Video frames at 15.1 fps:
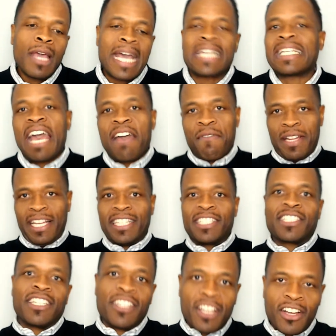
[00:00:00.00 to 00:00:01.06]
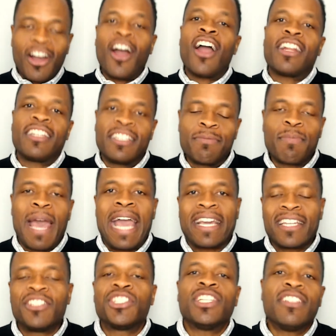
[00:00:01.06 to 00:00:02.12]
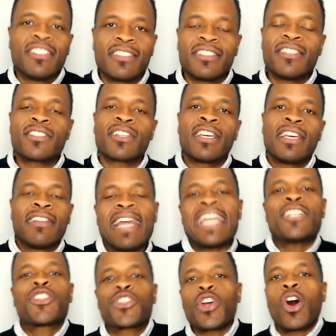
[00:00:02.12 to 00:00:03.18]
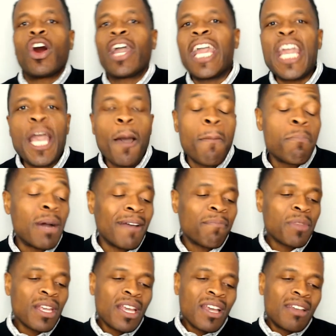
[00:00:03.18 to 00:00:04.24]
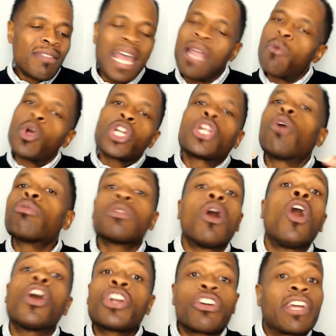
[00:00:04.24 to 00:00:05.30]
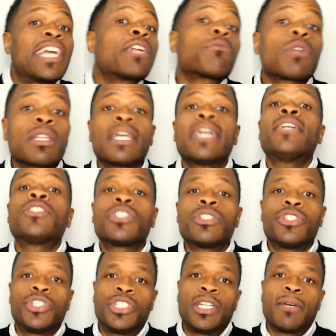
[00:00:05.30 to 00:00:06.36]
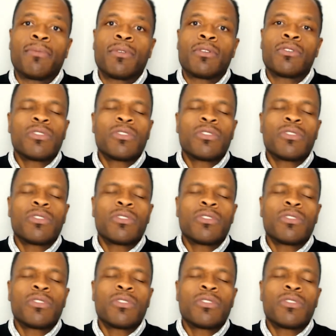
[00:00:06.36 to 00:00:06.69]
As evidenced in the garden back in Genesis, they saw him, but they were no longer in relationship.